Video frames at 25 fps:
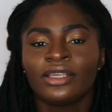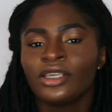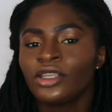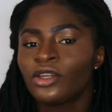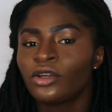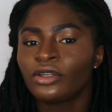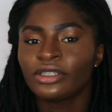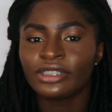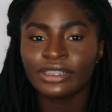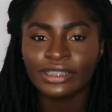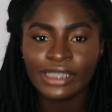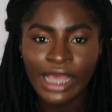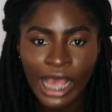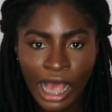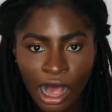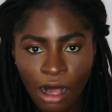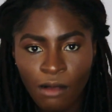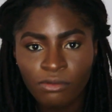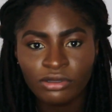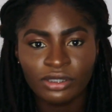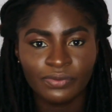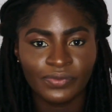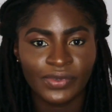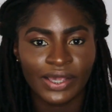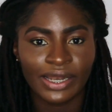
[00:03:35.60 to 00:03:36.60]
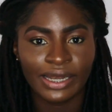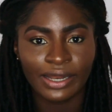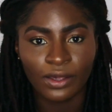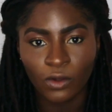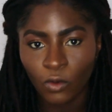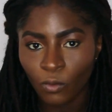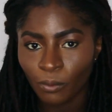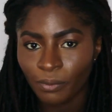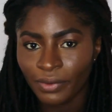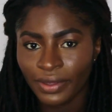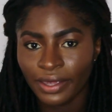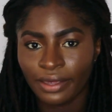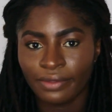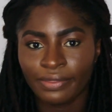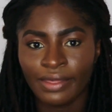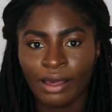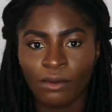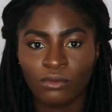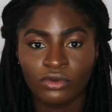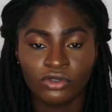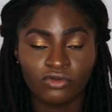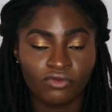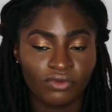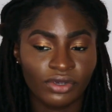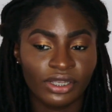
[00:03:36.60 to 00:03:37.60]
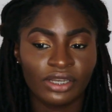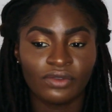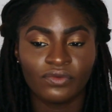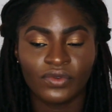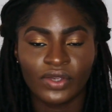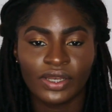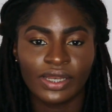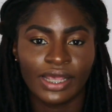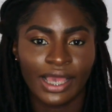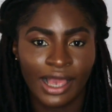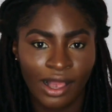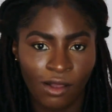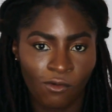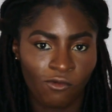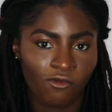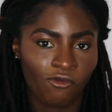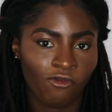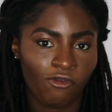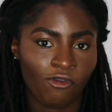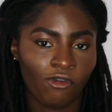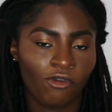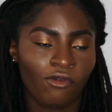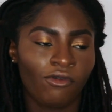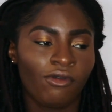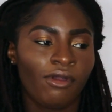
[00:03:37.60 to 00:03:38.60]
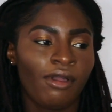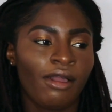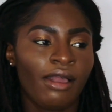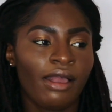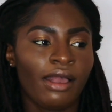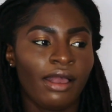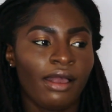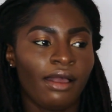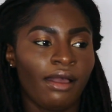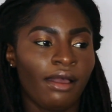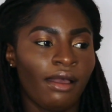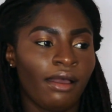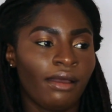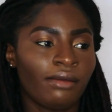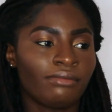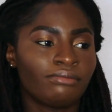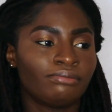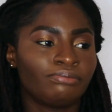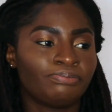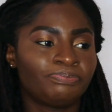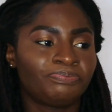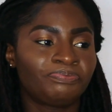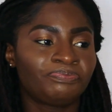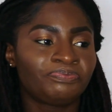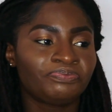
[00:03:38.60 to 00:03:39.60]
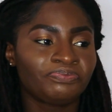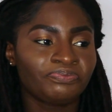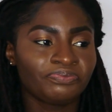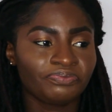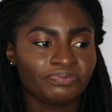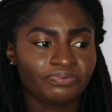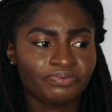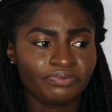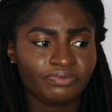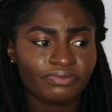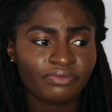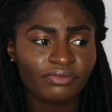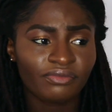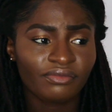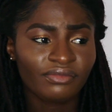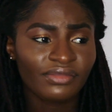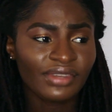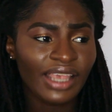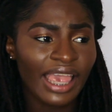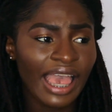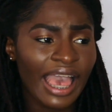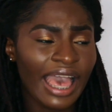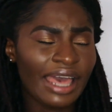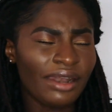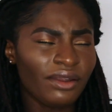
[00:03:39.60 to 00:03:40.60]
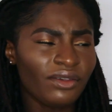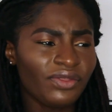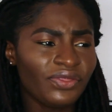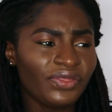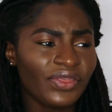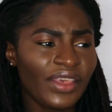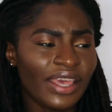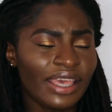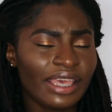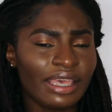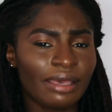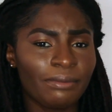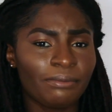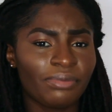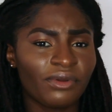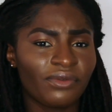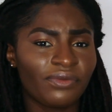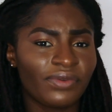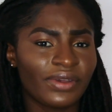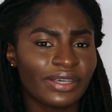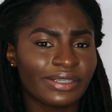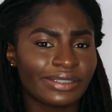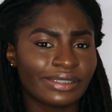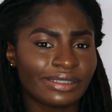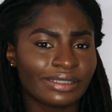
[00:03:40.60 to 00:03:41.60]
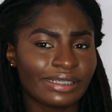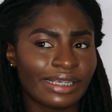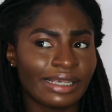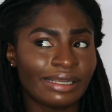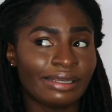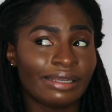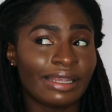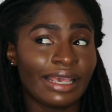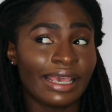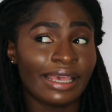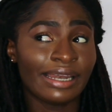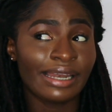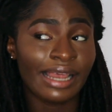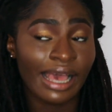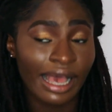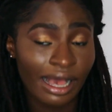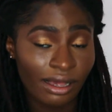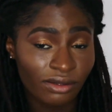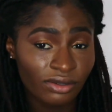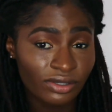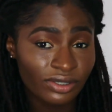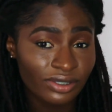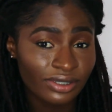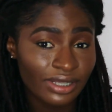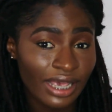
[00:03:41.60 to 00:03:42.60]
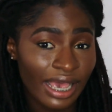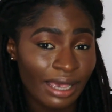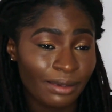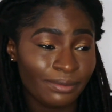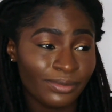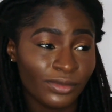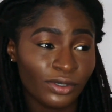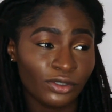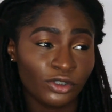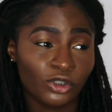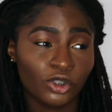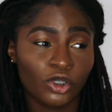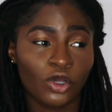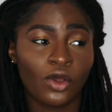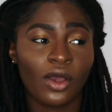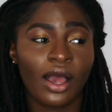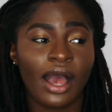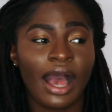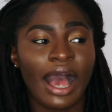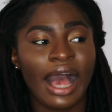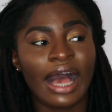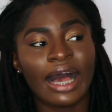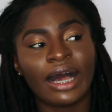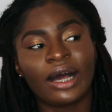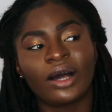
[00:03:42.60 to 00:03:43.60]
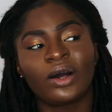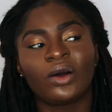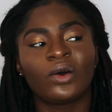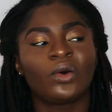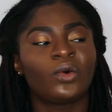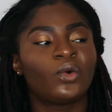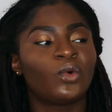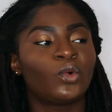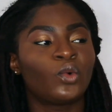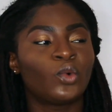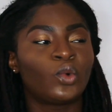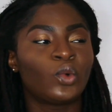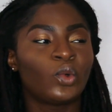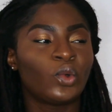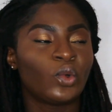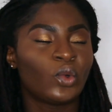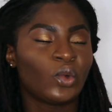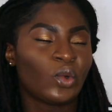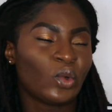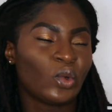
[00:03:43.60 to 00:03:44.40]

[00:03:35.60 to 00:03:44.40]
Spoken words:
you know, just helped me a little bit. That was really, really helpful. I don't think in-house, I'm not sure how